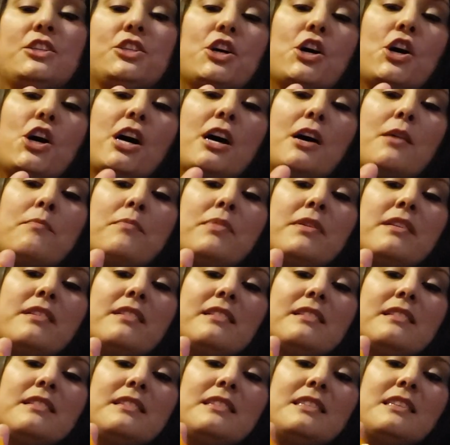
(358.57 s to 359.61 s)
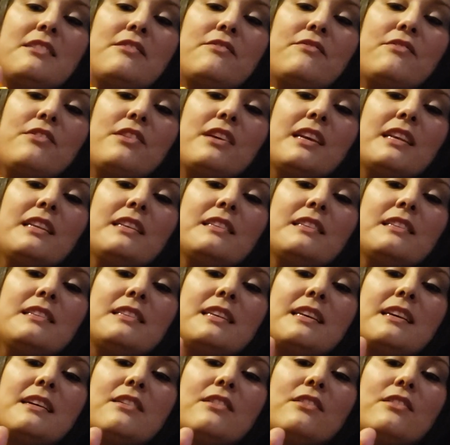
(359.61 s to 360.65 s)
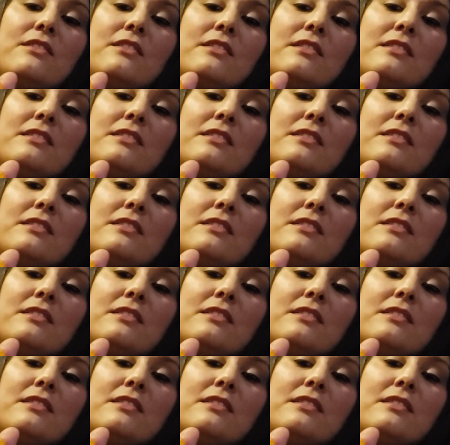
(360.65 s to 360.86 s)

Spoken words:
top. See if you can tell.